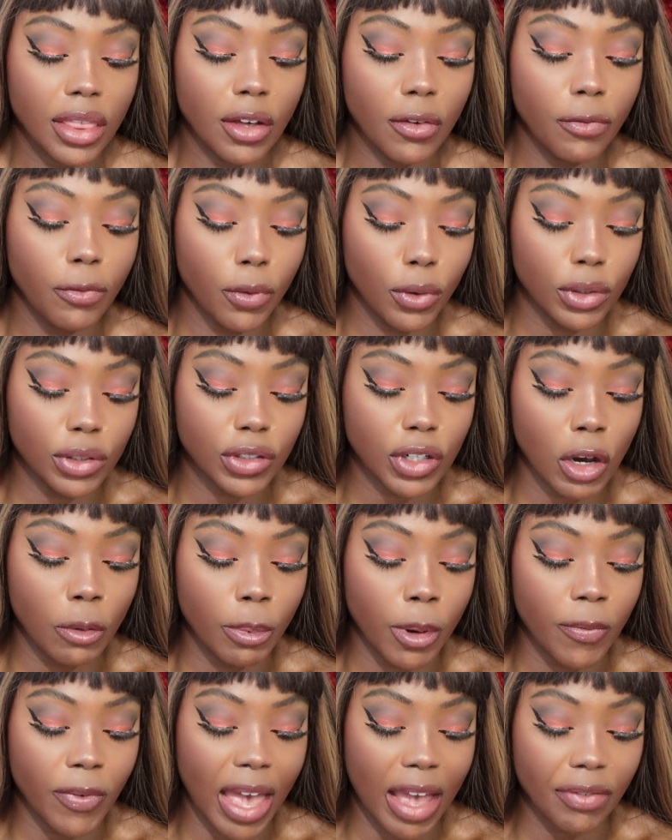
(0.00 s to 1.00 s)
The full
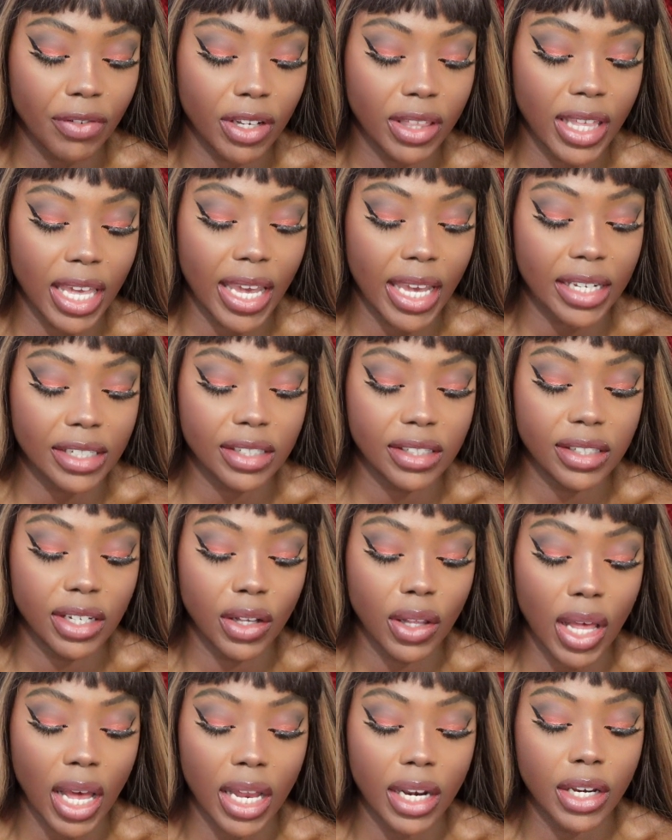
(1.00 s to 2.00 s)
scope of everything is
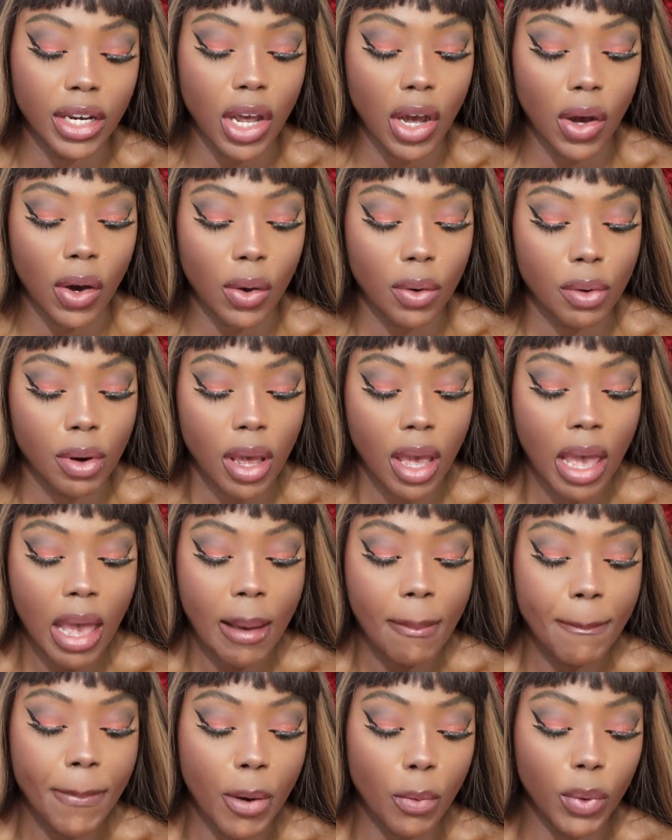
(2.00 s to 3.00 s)
still unknown,
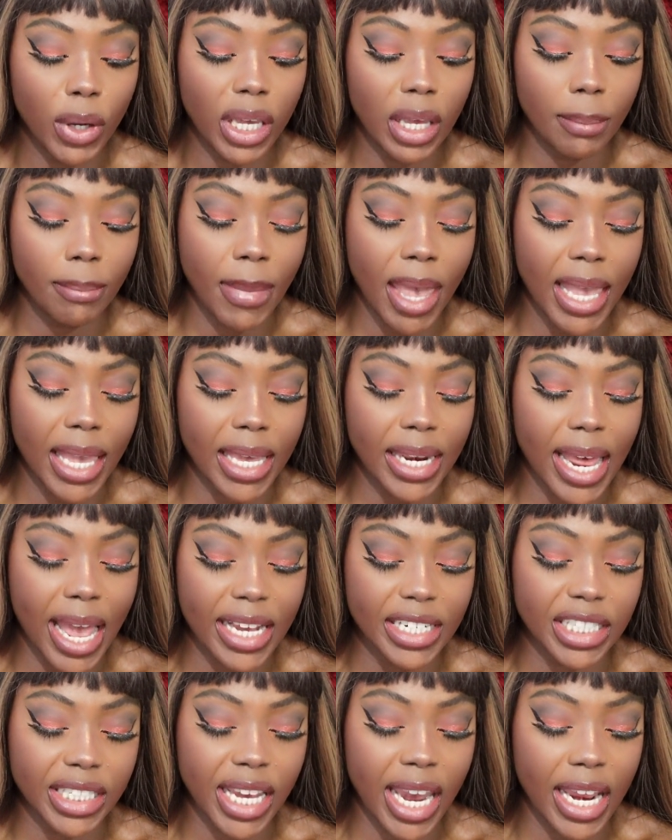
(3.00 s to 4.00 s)
but we can make an
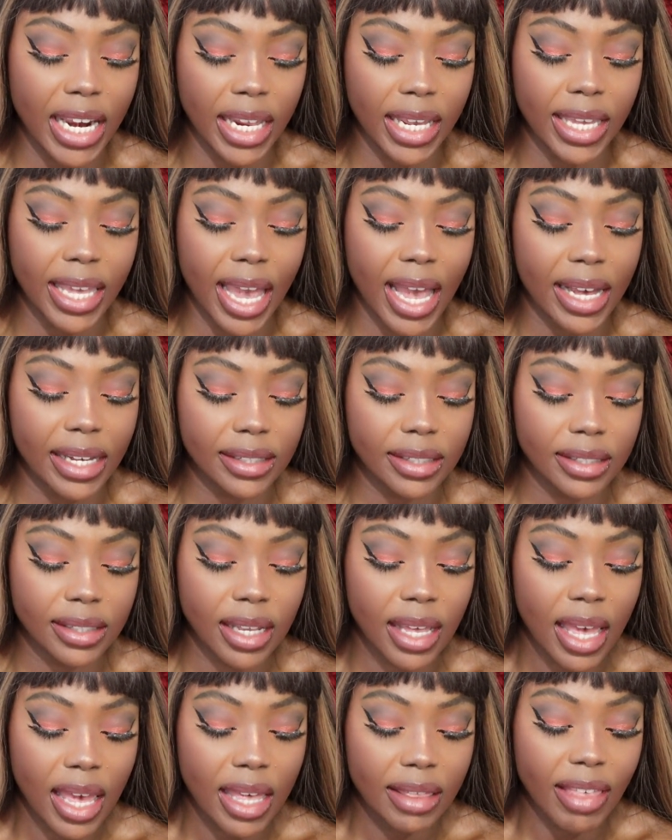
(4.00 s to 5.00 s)
educated
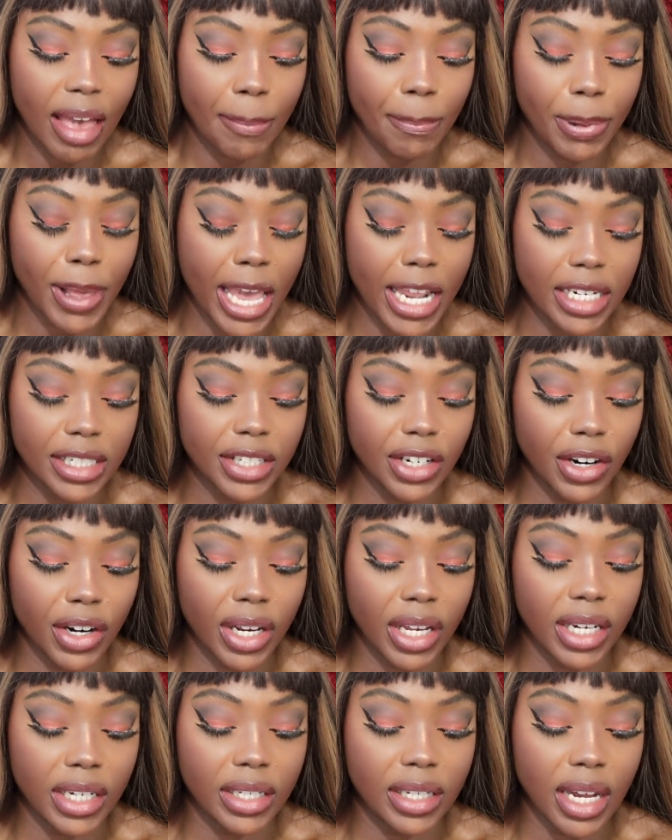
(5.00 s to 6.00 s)
guess that planetary
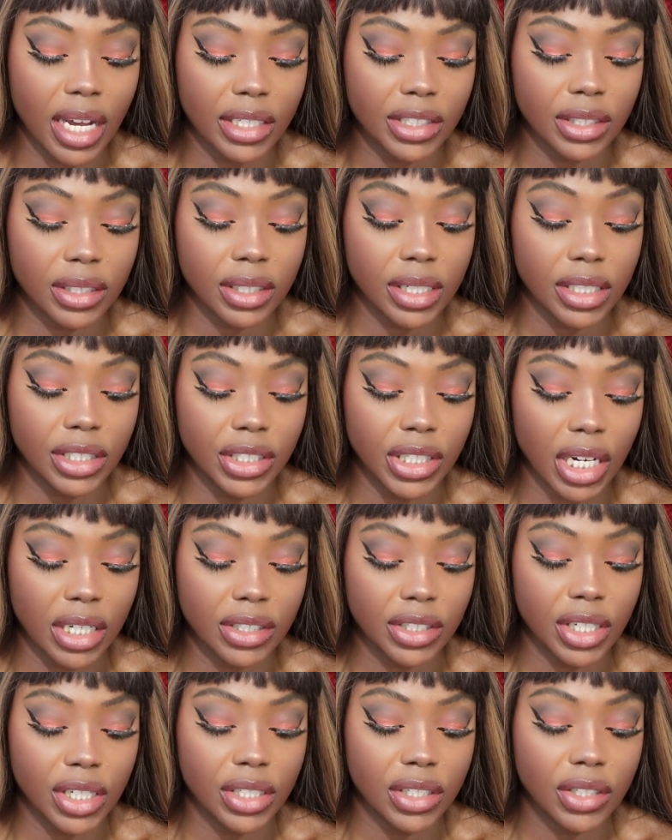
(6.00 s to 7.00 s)

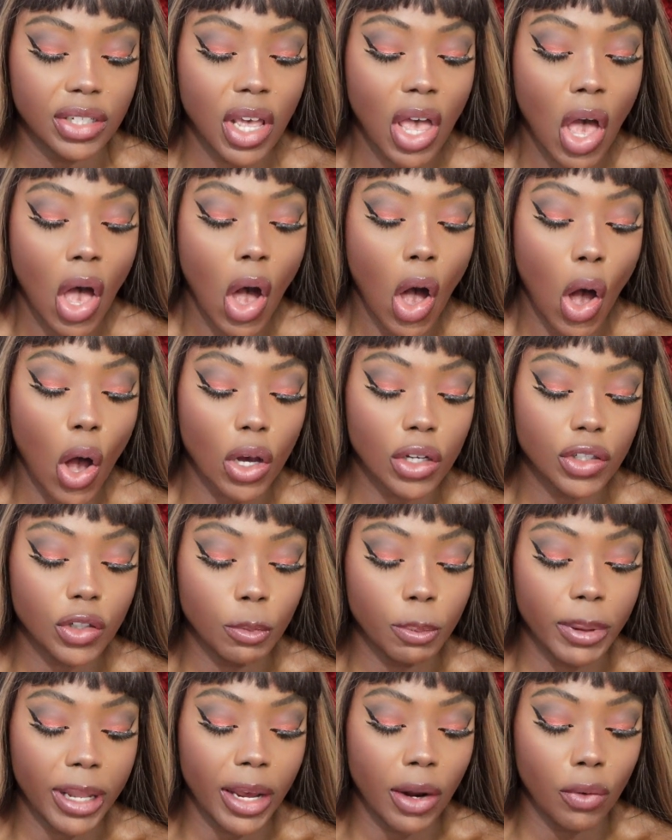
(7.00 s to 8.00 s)
conjunctions
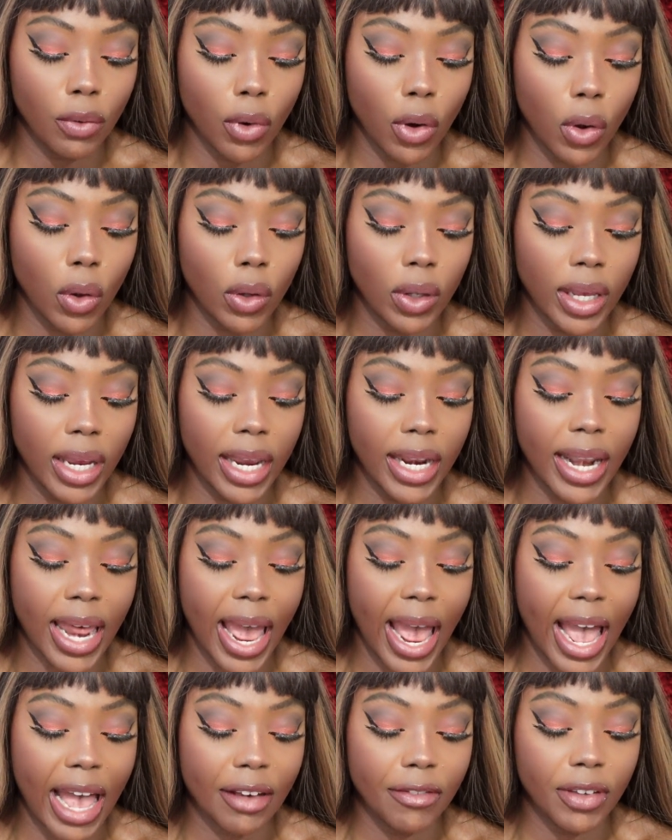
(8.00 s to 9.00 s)
also play a role in
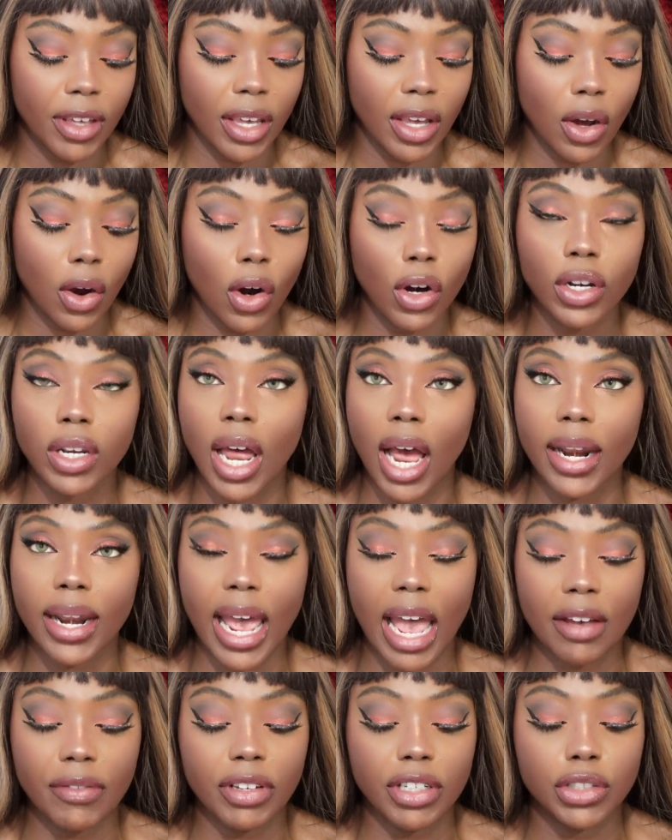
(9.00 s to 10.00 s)
having or not
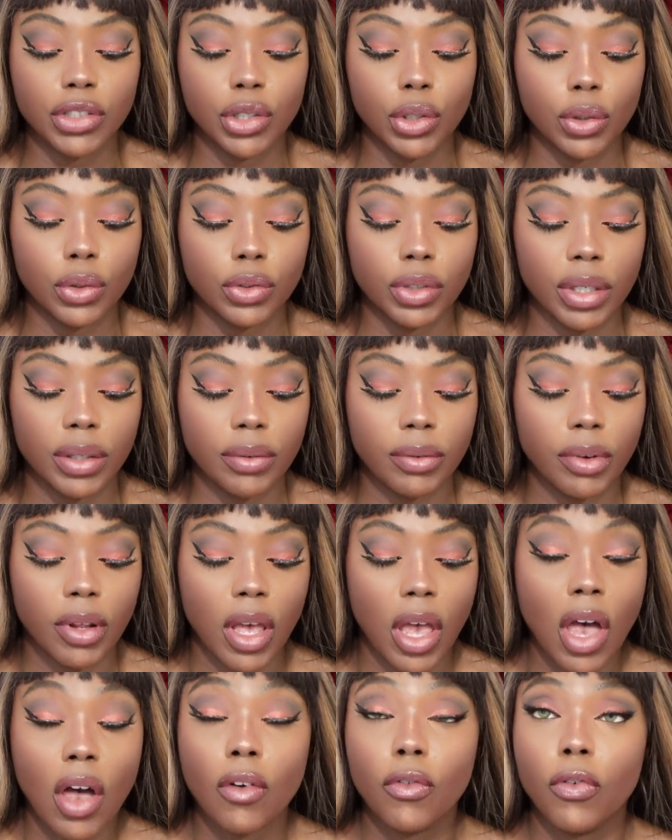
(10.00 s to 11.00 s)
having children.
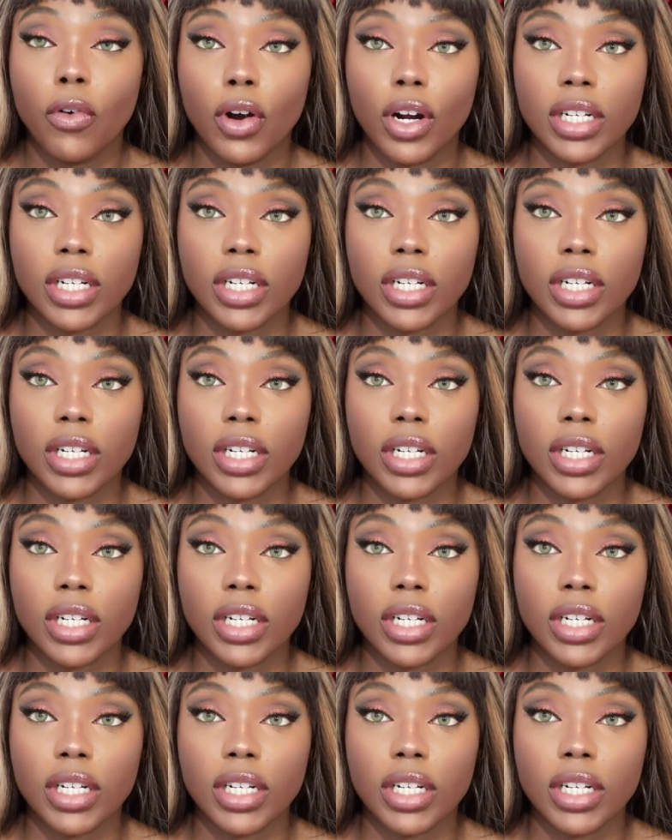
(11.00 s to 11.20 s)
For